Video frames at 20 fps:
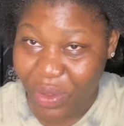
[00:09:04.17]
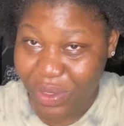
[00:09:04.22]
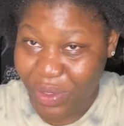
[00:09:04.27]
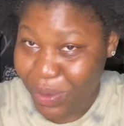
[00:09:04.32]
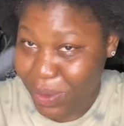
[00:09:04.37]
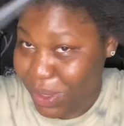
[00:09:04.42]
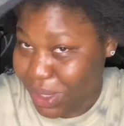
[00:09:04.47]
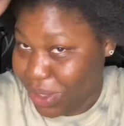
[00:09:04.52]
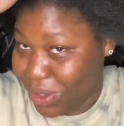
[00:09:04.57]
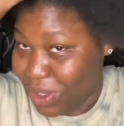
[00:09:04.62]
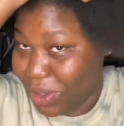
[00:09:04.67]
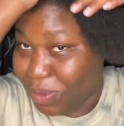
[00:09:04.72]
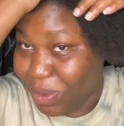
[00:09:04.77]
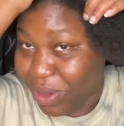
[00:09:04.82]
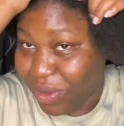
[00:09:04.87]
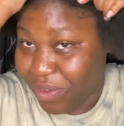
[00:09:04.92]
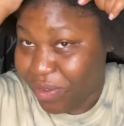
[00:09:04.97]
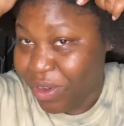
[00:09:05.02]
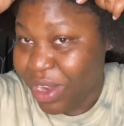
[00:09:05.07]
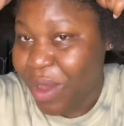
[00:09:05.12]
so
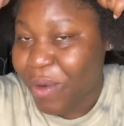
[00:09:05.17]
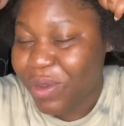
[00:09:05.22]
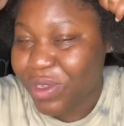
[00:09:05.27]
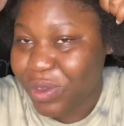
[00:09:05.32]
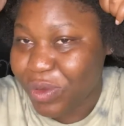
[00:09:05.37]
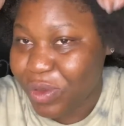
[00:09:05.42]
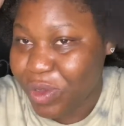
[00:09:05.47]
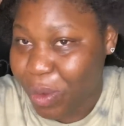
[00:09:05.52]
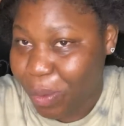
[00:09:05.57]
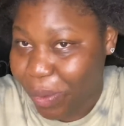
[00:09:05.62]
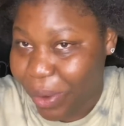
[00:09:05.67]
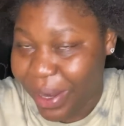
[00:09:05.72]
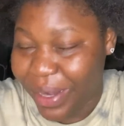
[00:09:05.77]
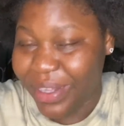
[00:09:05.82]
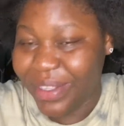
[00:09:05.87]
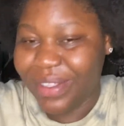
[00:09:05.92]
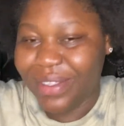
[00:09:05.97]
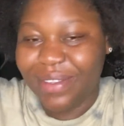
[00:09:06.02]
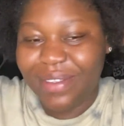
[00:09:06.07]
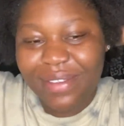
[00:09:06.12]
disrespectful. I was so
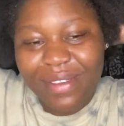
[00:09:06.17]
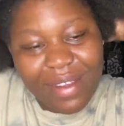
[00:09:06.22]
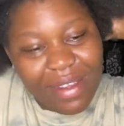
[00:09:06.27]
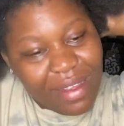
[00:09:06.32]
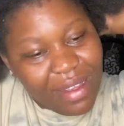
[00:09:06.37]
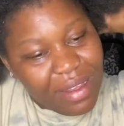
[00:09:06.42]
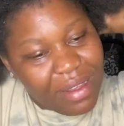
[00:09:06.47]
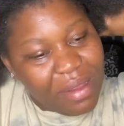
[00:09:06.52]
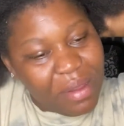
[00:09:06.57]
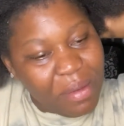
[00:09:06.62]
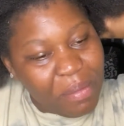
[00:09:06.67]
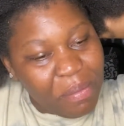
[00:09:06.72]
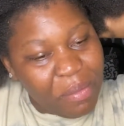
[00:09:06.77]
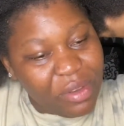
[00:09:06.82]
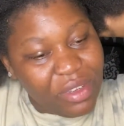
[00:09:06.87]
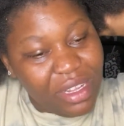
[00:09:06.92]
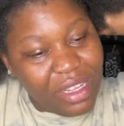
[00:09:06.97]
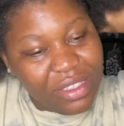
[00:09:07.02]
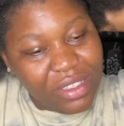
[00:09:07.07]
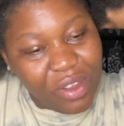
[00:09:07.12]
surprised, but
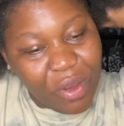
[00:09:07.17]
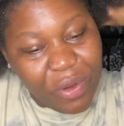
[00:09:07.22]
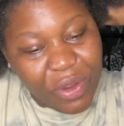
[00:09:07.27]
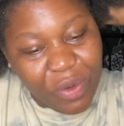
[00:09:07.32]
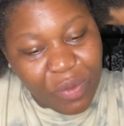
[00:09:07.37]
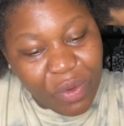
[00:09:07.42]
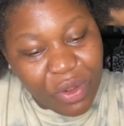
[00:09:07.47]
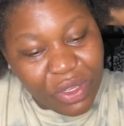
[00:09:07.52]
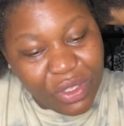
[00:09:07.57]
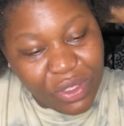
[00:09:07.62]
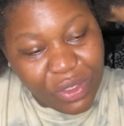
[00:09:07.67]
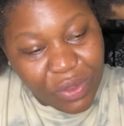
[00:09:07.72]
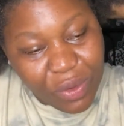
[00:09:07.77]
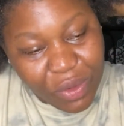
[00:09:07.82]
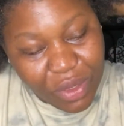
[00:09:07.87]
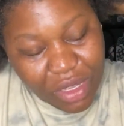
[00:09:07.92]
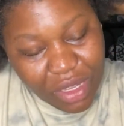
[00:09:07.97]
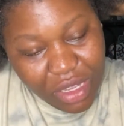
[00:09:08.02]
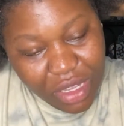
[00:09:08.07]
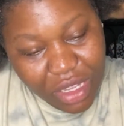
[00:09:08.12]
that's how it works. So
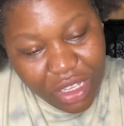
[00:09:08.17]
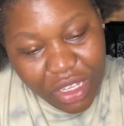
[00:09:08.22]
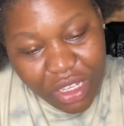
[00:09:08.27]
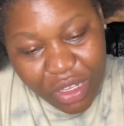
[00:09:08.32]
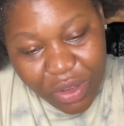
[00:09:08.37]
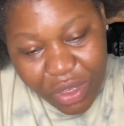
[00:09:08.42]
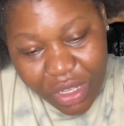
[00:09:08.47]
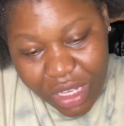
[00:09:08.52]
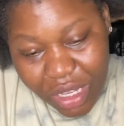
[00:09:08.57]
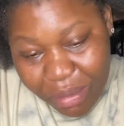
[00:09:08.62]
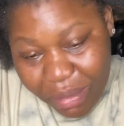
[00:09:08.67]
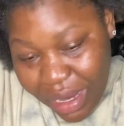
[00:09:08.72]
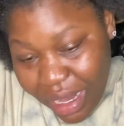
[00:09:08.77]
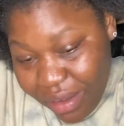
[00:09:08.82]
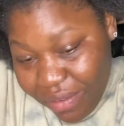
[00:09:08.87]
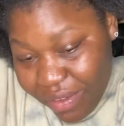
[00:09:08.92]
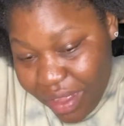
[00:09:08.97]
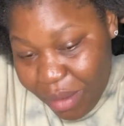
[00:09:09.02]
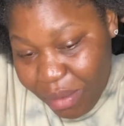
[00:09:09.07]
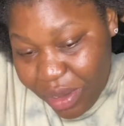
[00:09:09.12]
in a black
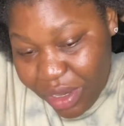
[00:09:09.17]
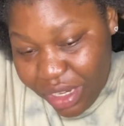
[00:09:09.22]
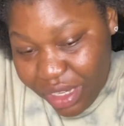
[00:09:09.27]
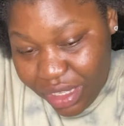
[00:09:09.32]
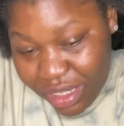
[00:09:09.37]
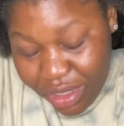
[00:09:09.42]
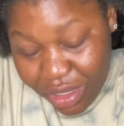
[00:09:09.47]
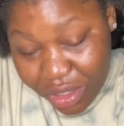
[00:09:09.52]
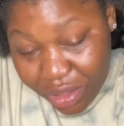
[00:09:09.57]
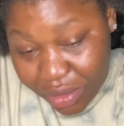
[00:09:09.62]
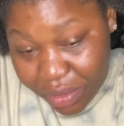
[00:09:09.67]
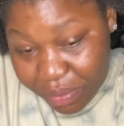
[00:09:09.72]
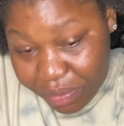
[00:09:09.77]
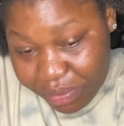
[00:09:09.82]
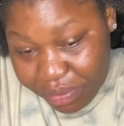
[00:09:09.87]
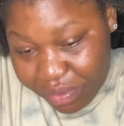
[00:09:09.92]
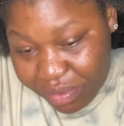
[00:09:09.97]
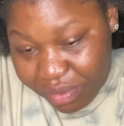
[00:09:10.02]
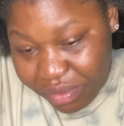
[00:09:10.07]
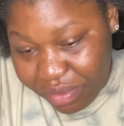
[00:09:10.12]
family,
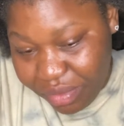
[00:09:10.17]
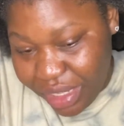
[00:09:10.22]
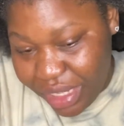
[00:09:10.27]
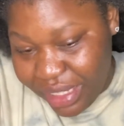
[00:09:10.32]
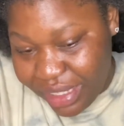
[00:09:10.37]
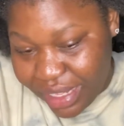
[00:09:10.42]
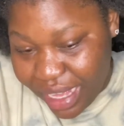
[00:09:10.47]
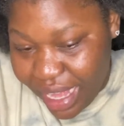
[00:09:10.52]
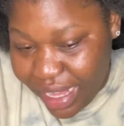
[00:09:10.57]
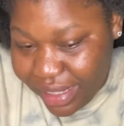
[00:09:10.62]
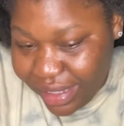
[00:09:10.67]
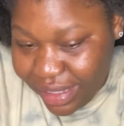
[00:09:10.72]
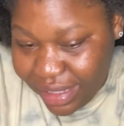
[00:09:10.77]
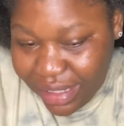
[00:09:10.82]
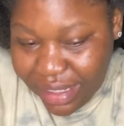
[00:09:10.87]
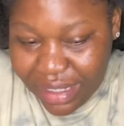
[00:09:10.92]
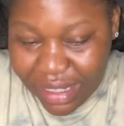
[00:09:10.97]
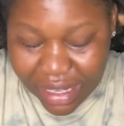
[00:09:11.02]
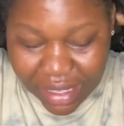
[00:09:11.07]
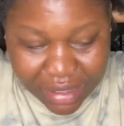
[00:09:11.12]
it's
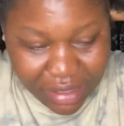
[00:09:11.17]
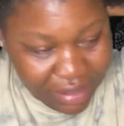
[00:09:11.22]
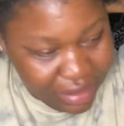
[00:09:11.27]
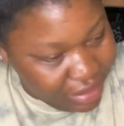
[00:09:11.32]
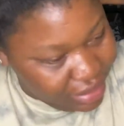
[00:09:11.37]
auntie and